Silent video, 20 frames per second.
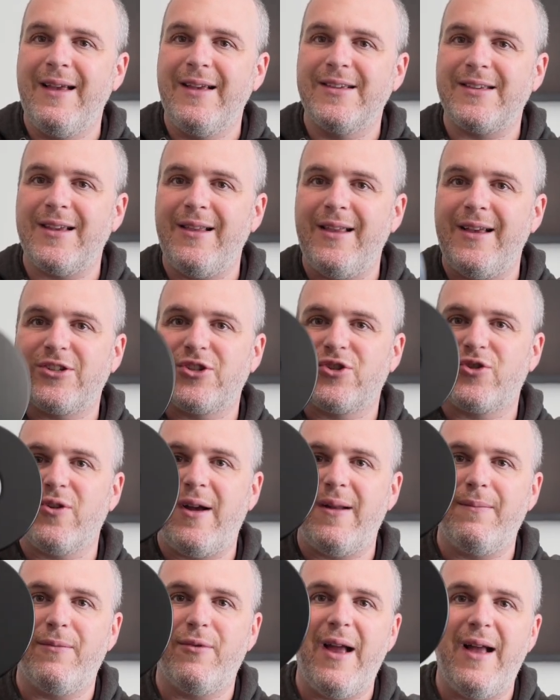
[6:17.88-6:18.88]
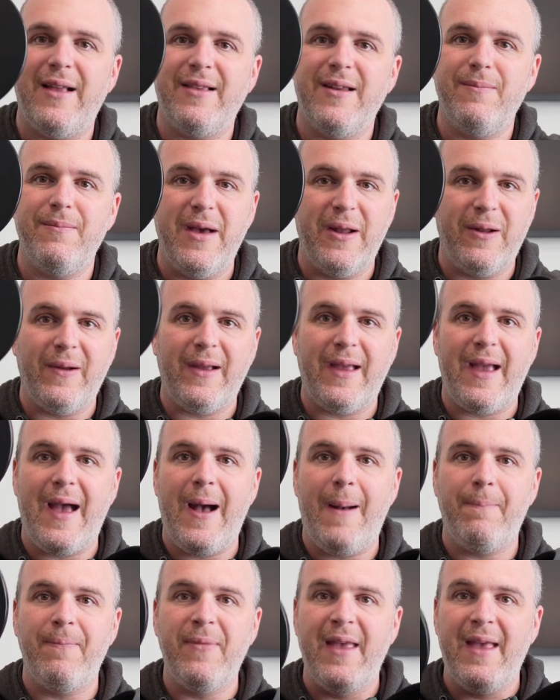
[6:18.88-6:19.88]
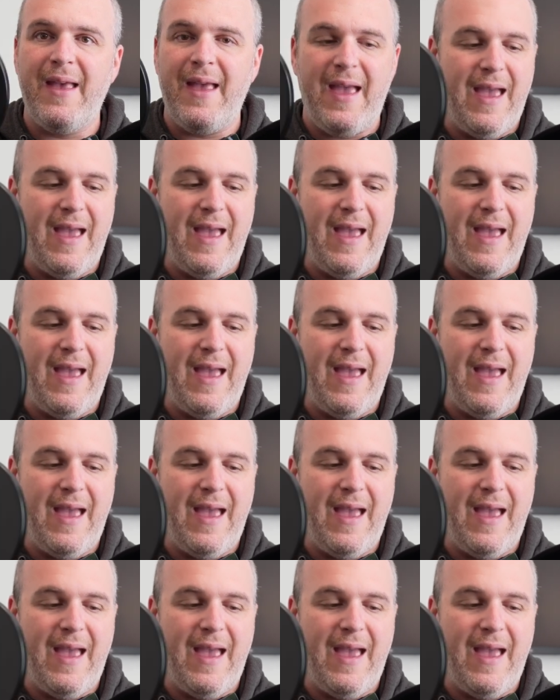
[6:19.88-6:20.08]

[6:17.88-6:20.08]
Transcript: Celestron branded metal cap.